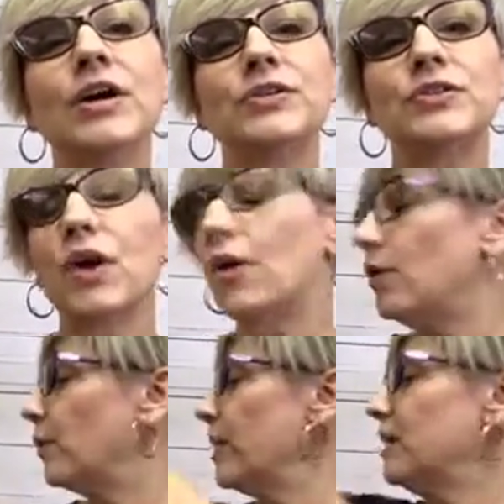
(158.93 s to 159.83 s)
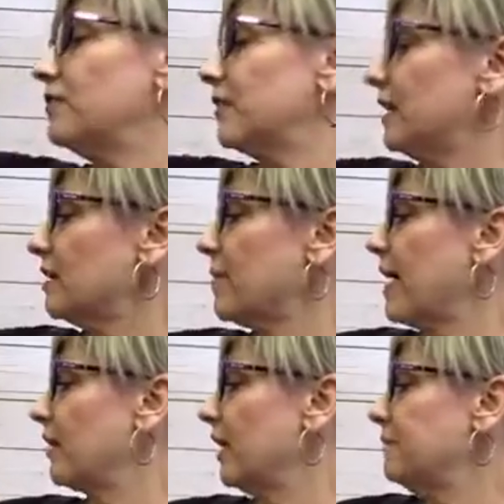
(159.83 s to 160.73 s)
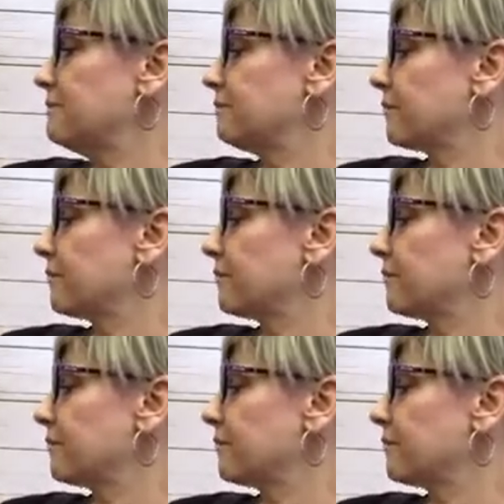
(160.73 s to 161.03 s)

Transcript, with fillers: So if you think about it,